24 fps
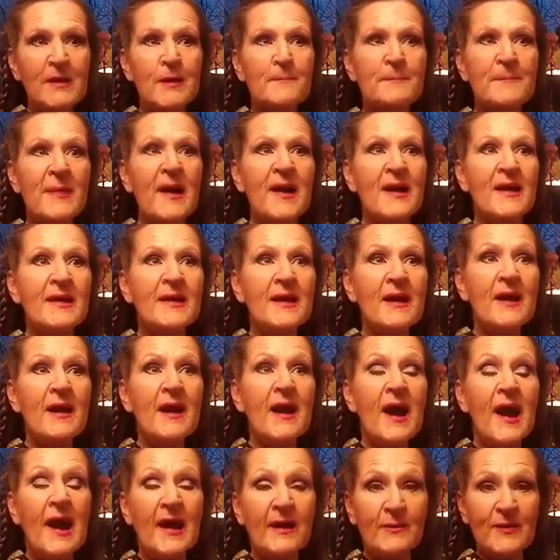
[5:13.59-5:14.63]
But
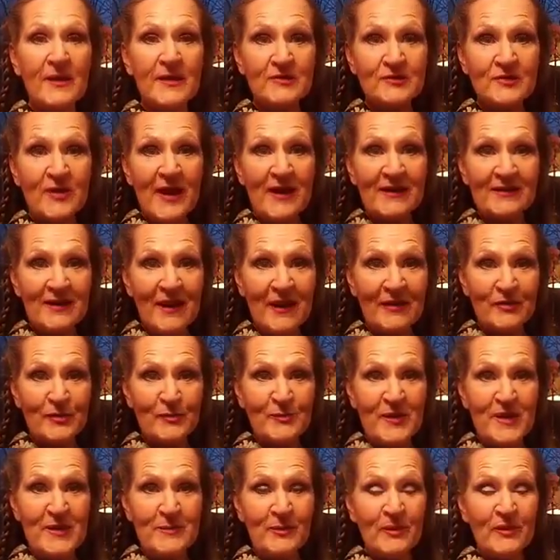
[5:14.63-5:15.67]
how do I attract other
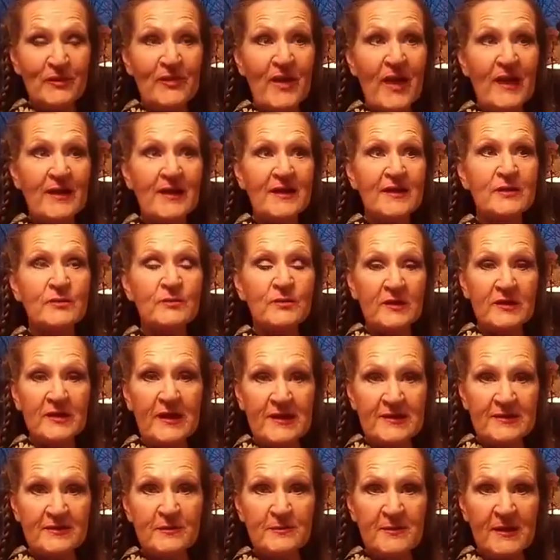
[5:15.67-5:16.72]
people that can
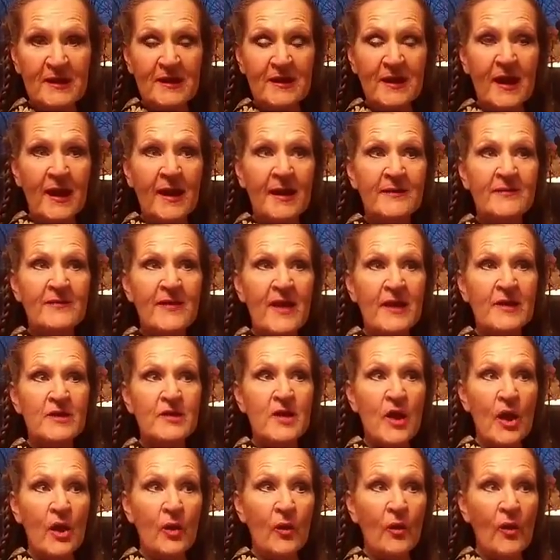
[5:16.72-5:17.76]
relate to me and that
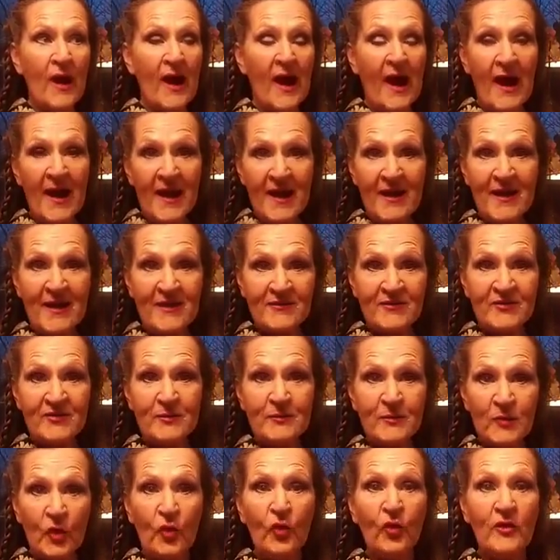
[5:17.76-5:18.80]
know I have
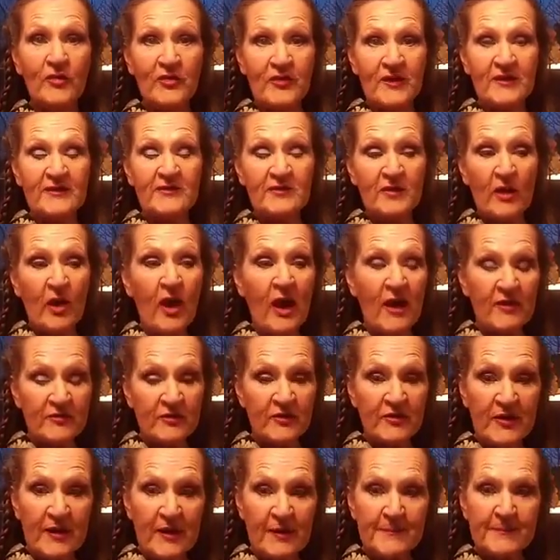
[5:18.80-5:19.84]
some cool things to offer
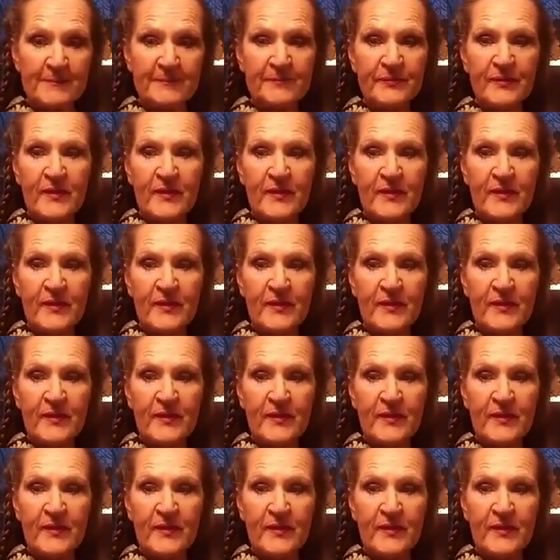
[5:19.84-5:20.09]
them?